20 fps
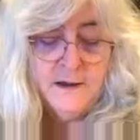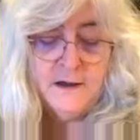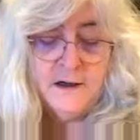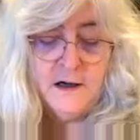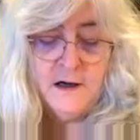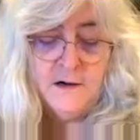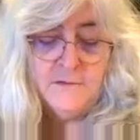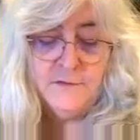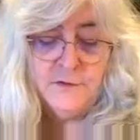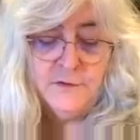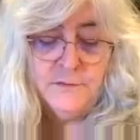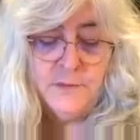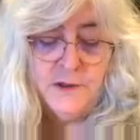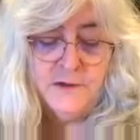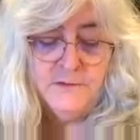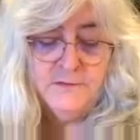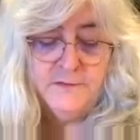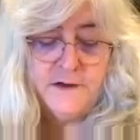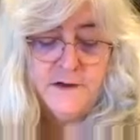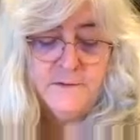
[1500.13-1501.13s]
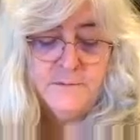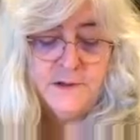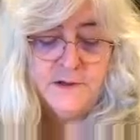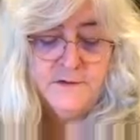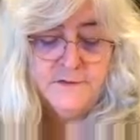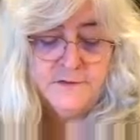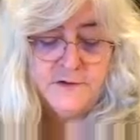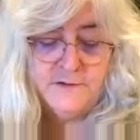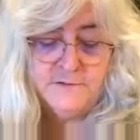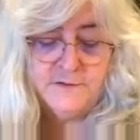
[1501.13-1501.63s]
covered my
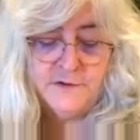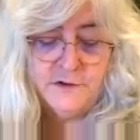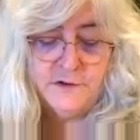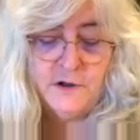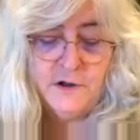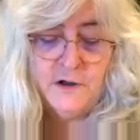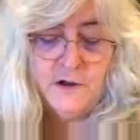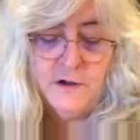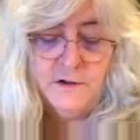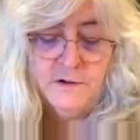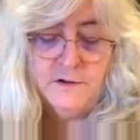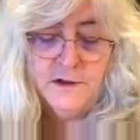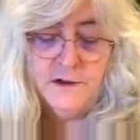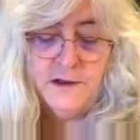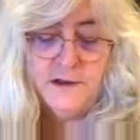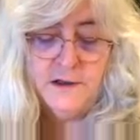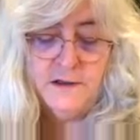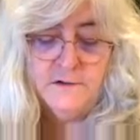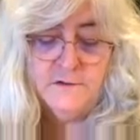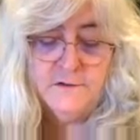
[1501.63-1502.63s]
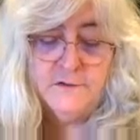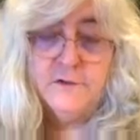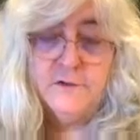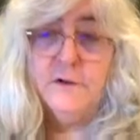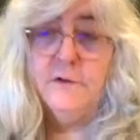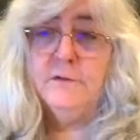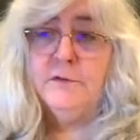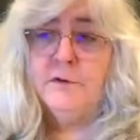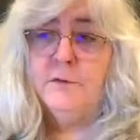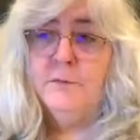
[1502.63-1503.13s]
5x7 card in
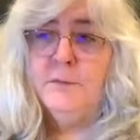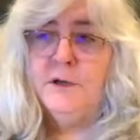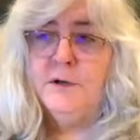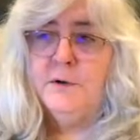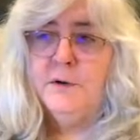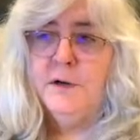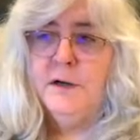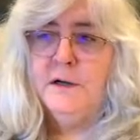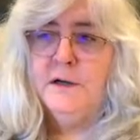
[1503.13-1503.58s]
Silver Mary,